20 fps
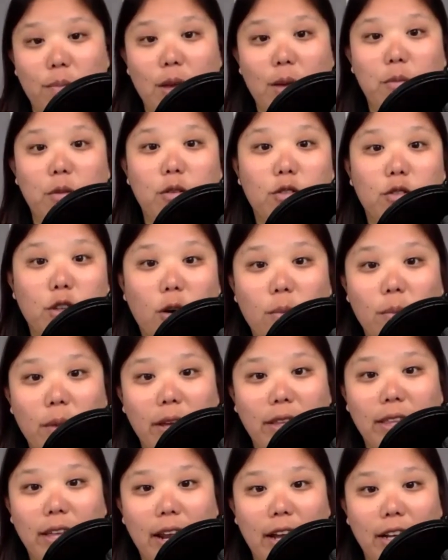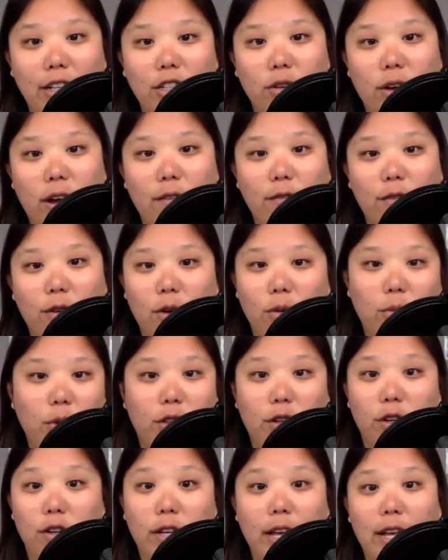maybe you don't make that extra effort
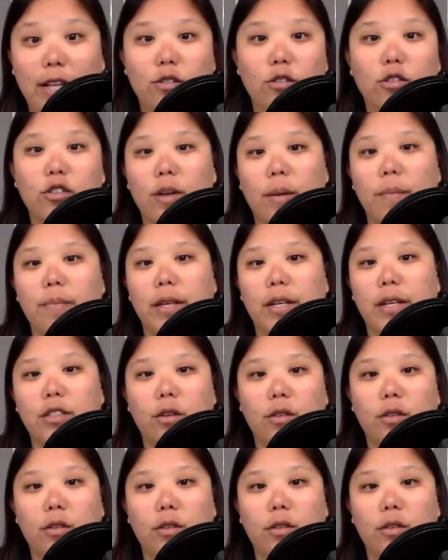with your kids or something.